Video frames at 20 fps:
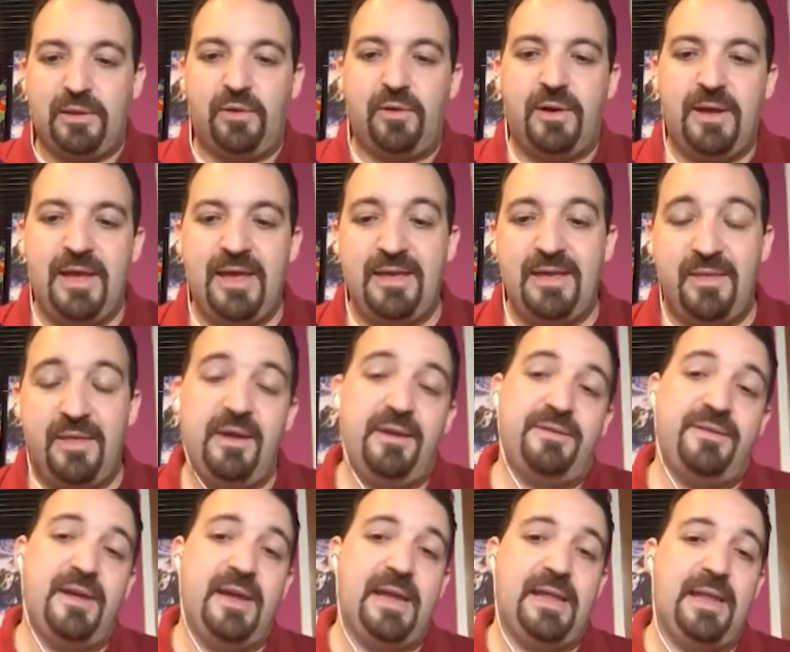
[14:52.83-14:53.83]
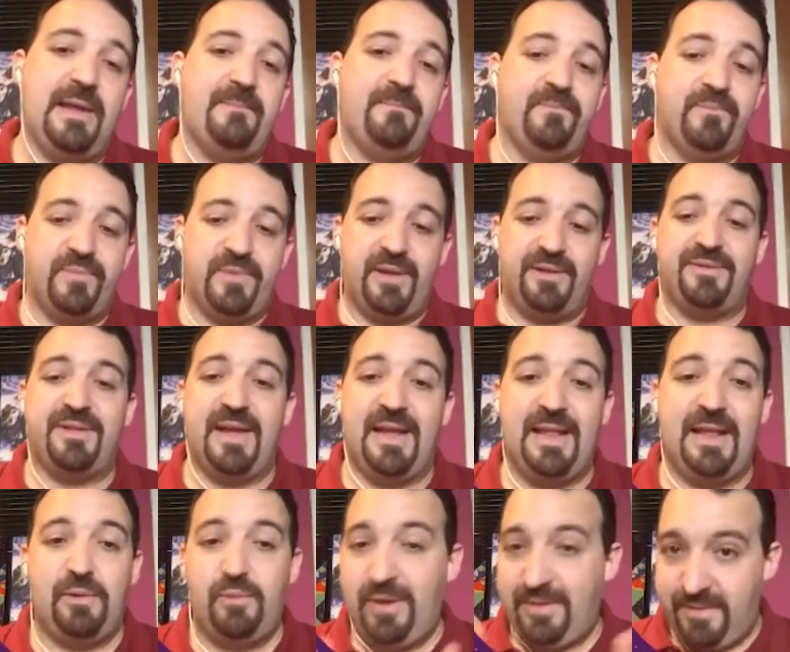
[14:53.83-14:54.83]
But DSL is not
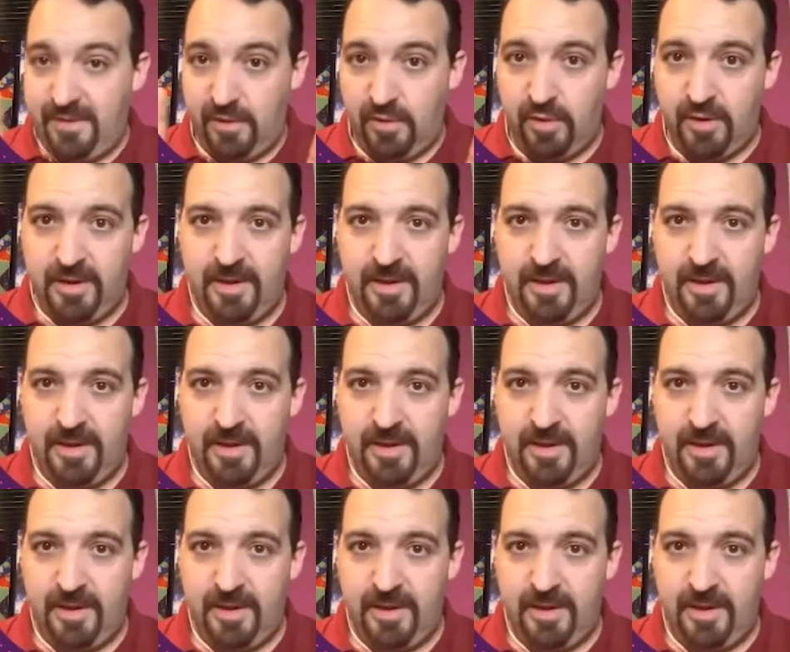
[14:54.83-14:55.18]
5G.